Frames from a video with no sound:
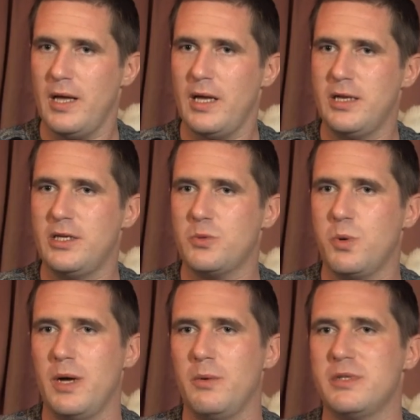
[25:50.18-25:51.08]
it, it if
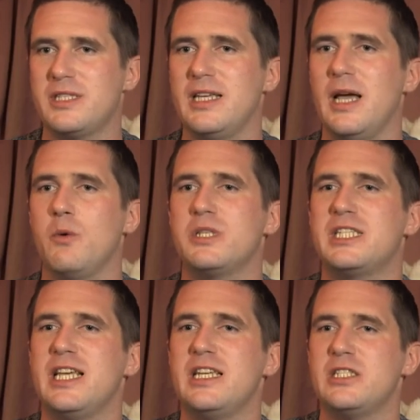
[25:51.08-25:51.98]
we don't keep fighting
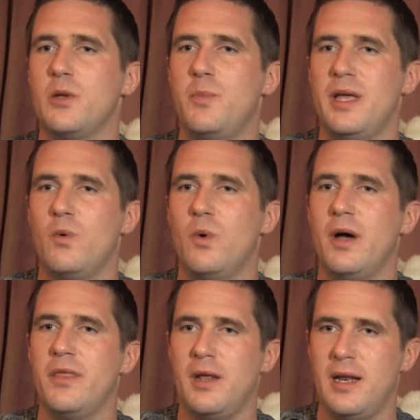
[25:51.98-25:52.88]
each other. It would cease to be the
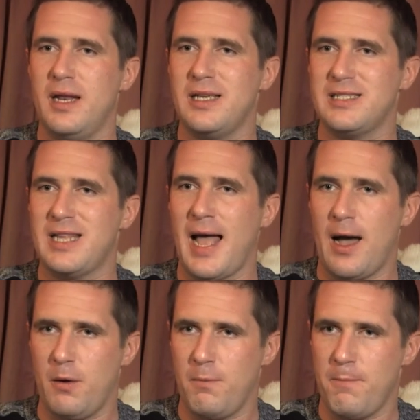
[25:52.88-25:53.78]
way that it is
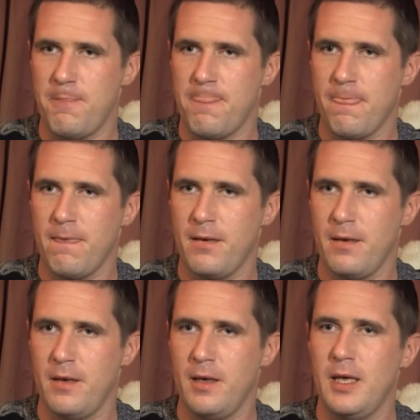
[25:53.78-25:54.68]
now.
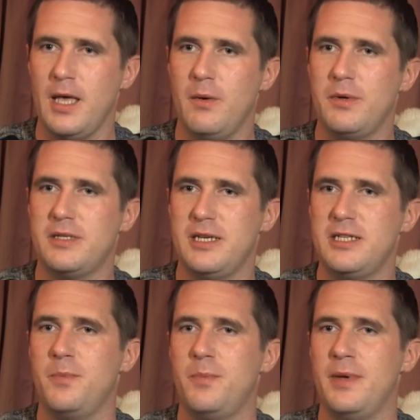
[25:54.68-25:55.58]
It would
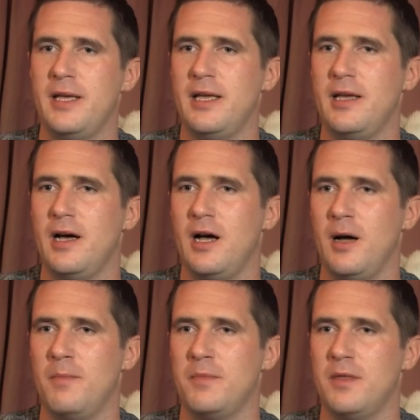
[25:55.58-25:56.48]
cease to be
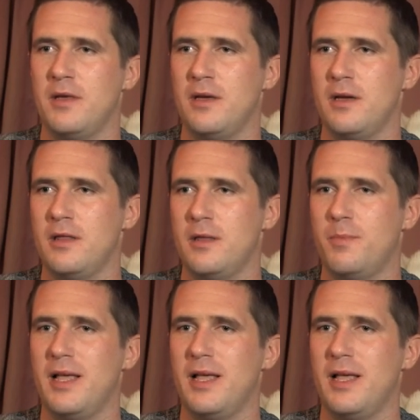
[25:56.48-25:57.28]
um, the, the